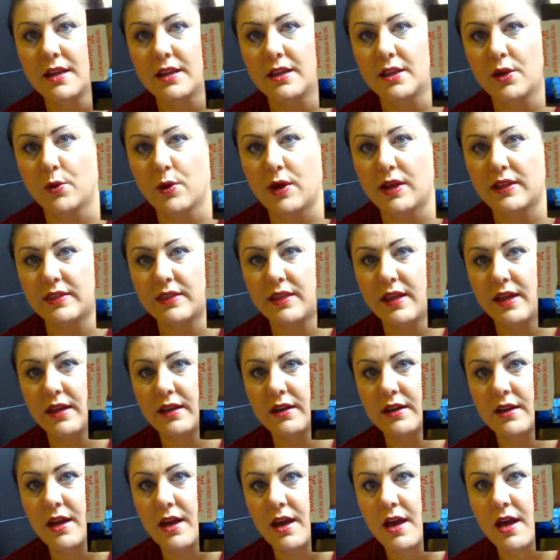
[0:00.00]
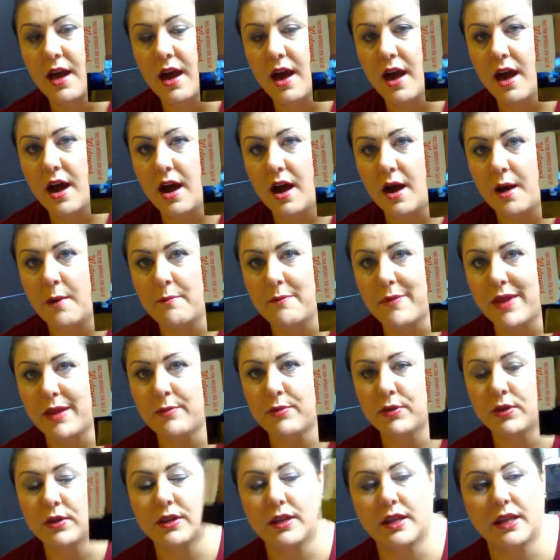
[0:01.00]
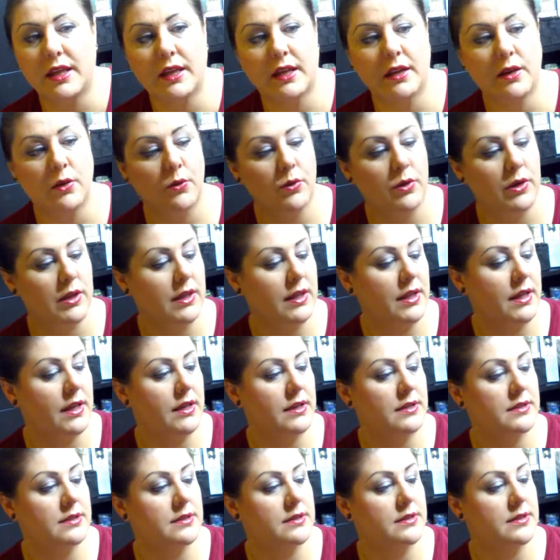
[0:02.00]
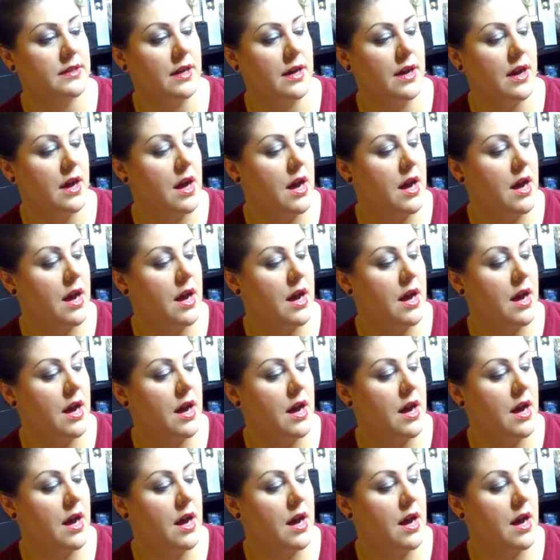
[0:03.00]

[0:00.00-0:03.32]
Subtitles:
The one that Maybelline released,